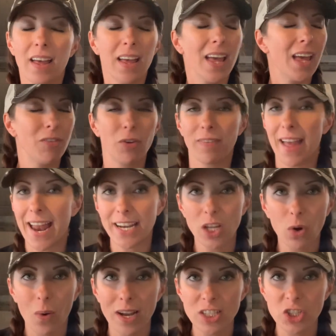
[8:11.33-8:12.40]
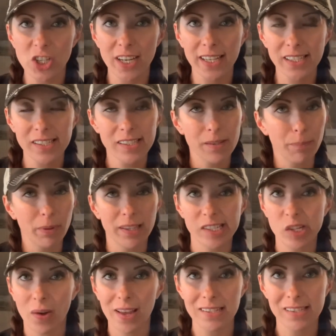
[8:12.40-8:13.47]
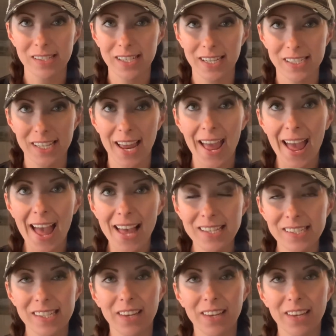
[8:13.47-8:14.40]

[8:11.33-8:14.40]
If you have any questions, please don't hesitate to ask.